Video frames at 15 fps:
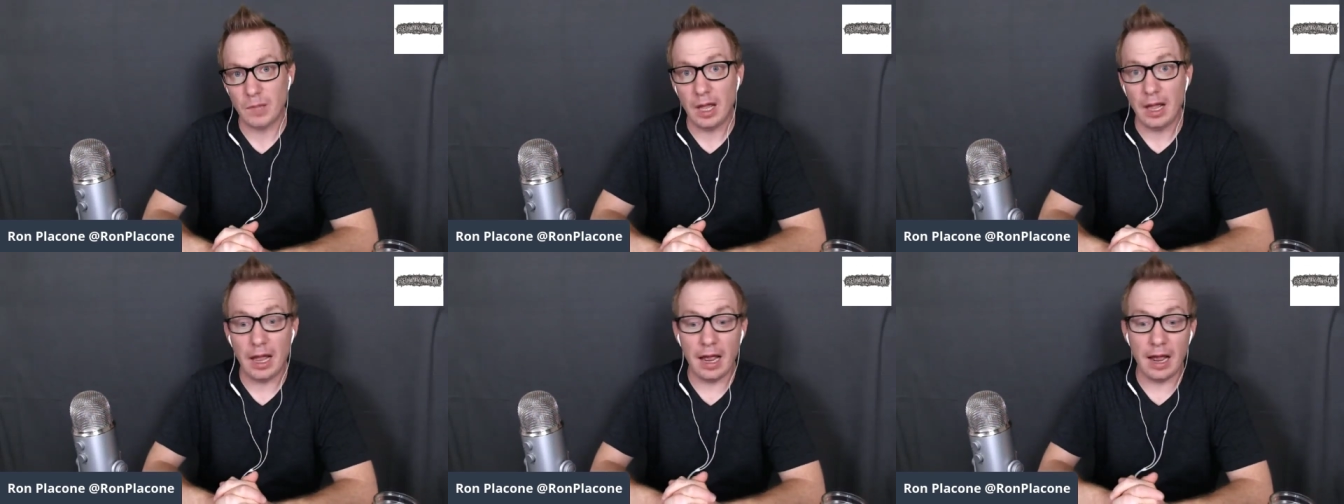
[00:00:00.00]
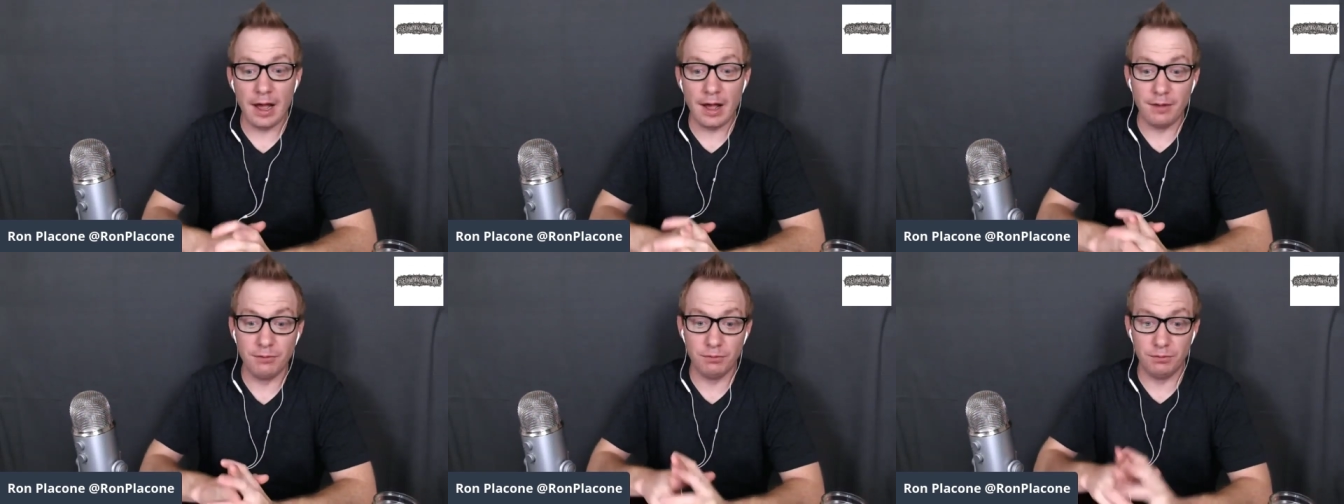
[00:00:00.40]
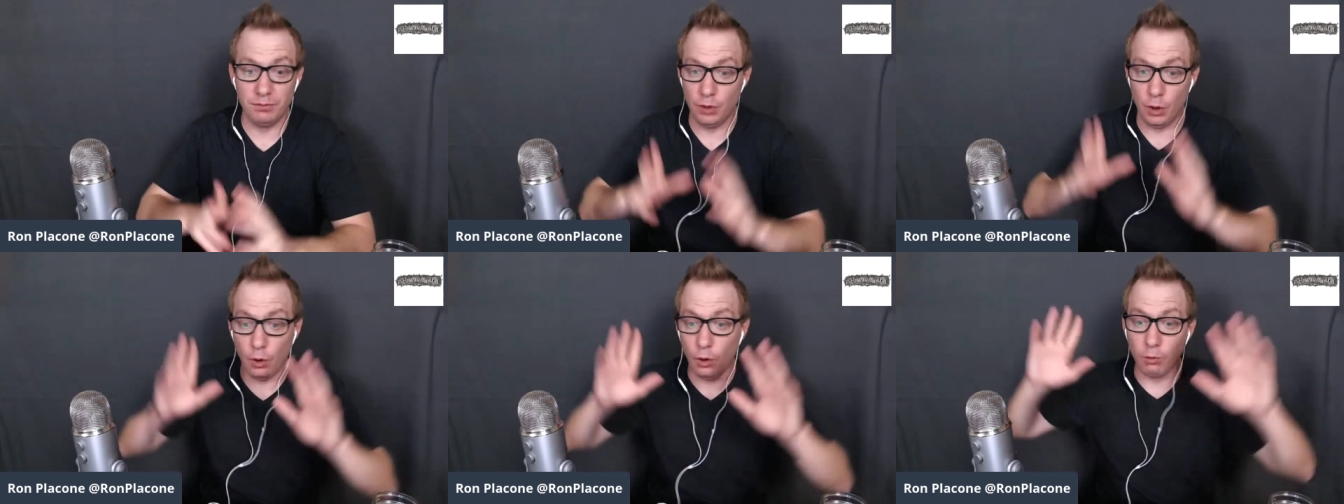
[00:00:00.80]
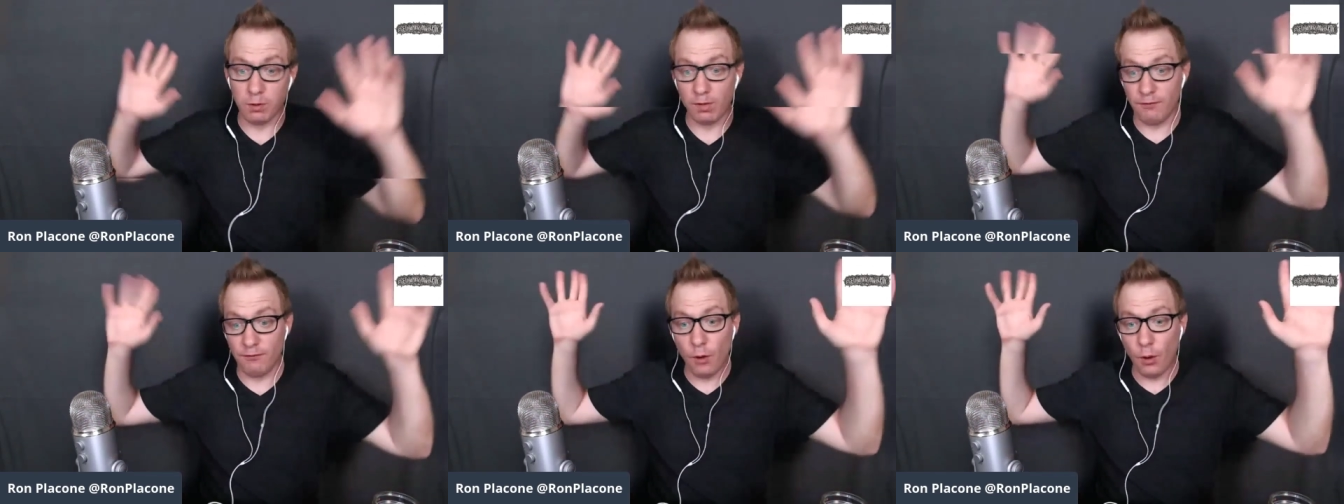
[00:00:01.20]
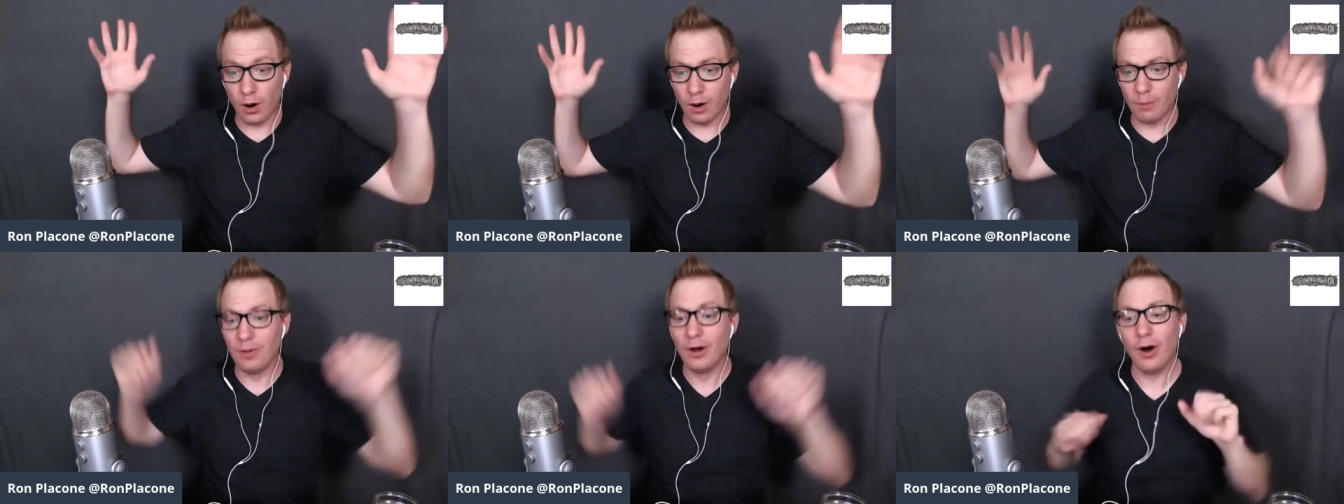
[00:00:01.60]
And the whole
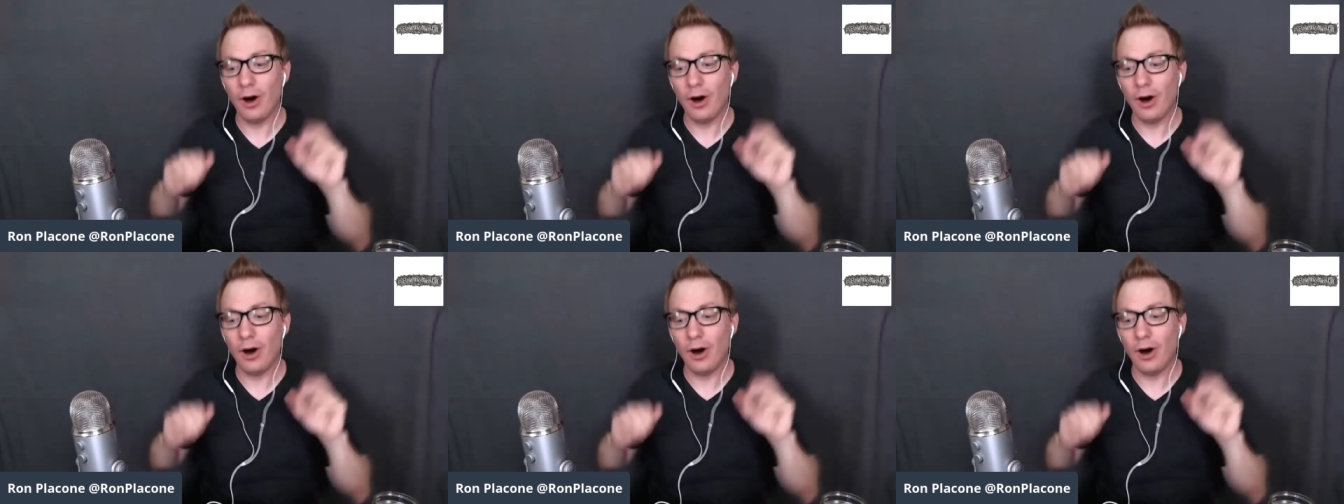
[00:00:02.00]
reform,